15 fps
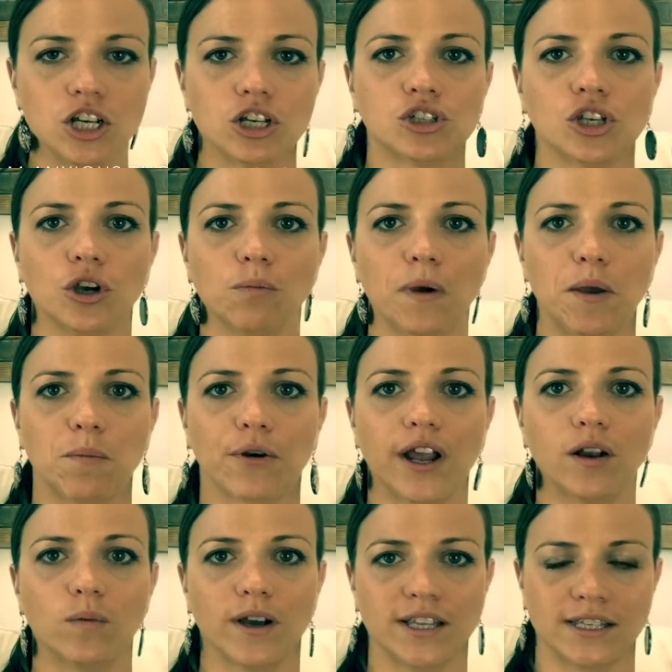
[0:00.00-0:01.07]
So my
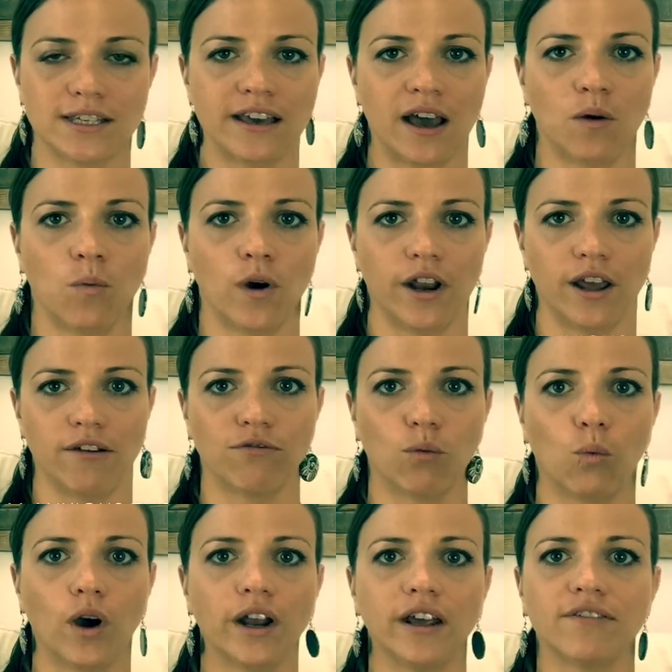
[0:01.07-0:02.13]
brain went to that what if.
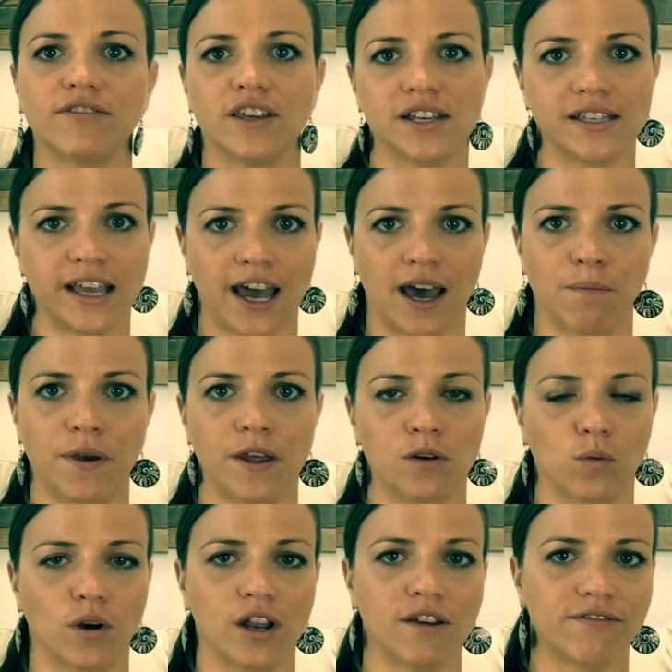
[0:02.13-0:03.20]
What if this happened?
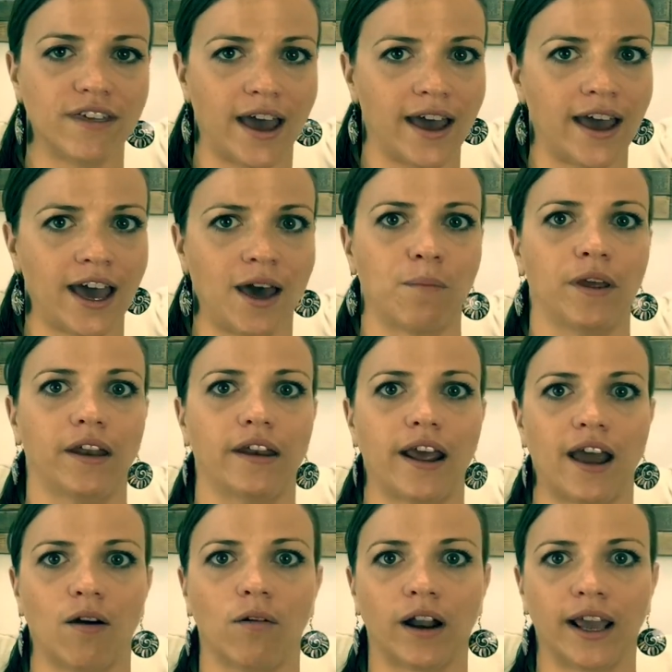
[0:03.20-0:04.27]
What if that happened?
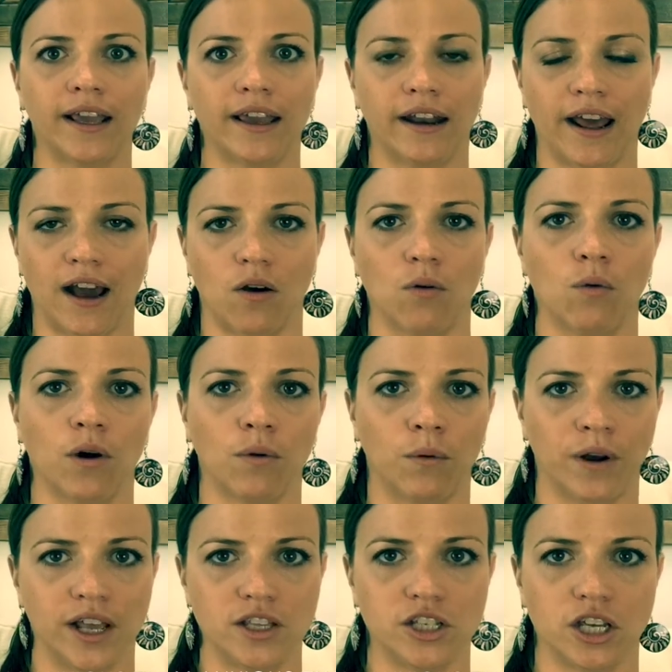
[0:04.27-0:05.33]
How would I get out? What
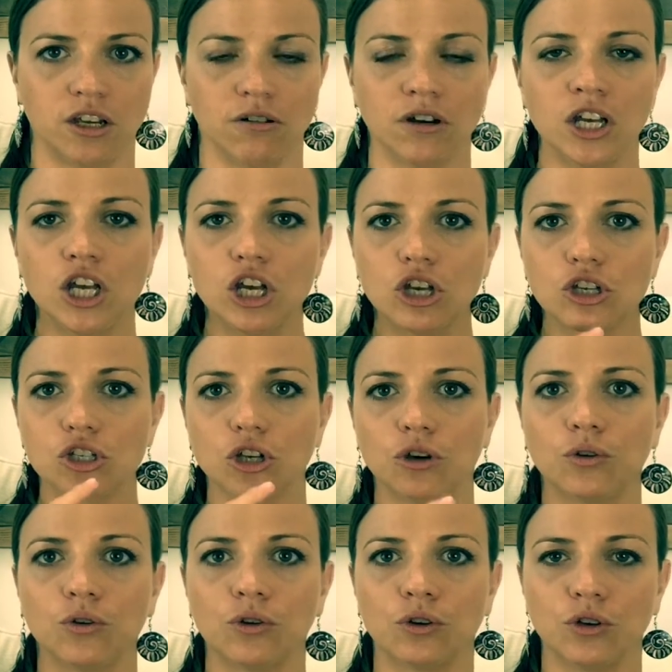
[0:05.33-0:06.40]
would I do?
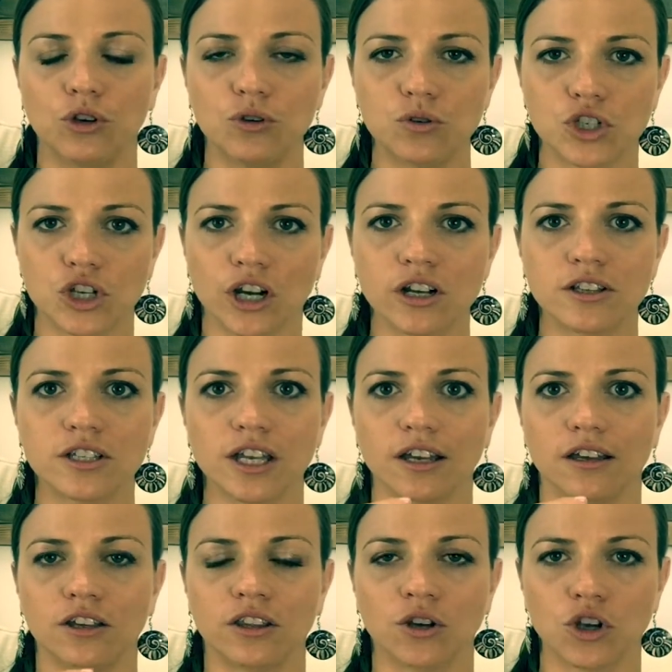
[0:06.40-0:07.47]
So you start
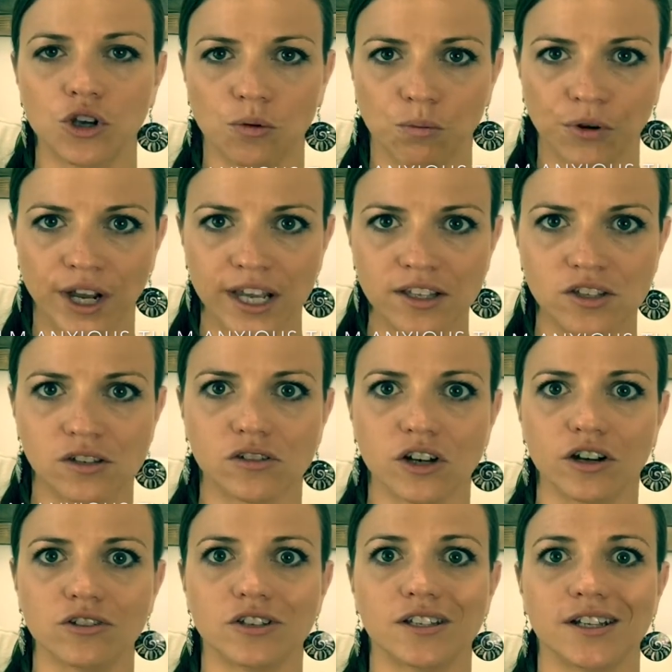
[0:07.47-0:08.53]
to, your brain
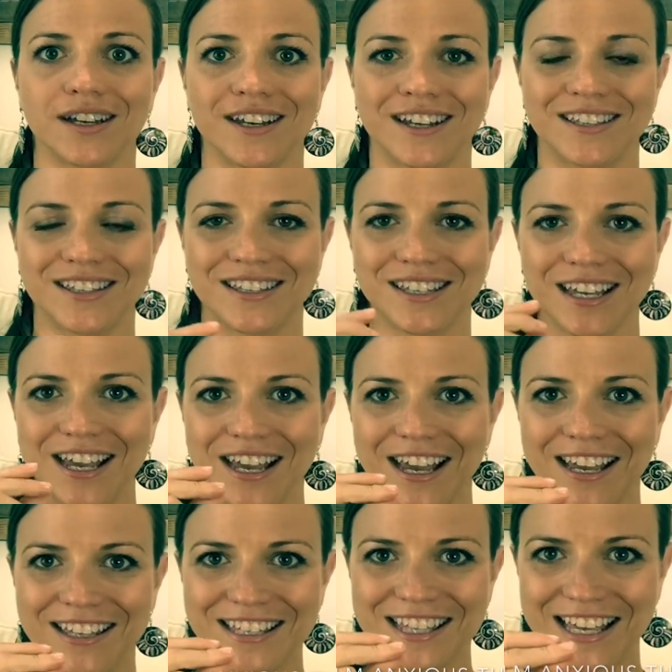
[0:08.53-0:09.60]
starts to, it's
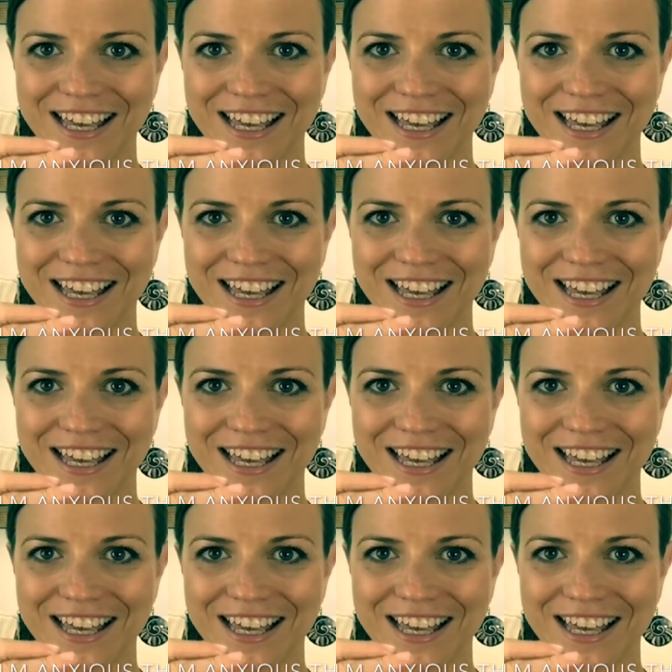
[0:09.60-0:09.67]
the